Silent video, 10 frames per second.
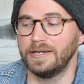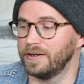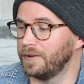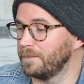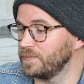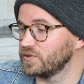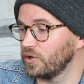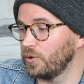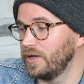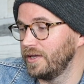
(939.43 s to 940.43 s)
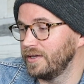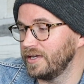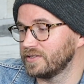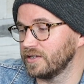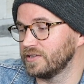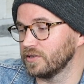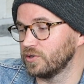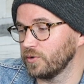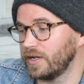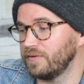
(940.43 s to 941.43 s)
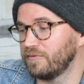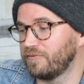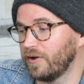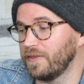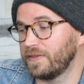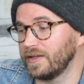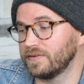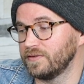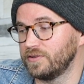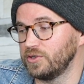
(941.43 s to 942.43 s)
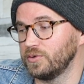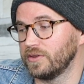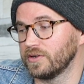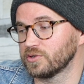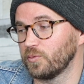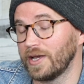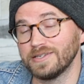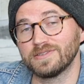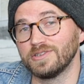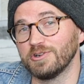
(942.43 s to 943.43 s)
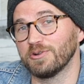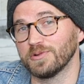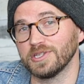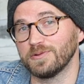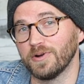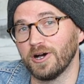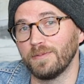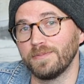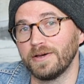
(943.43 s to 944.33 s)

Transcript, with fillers: Um, so it's it's a great fun thing to do, and there's ways to do it really well.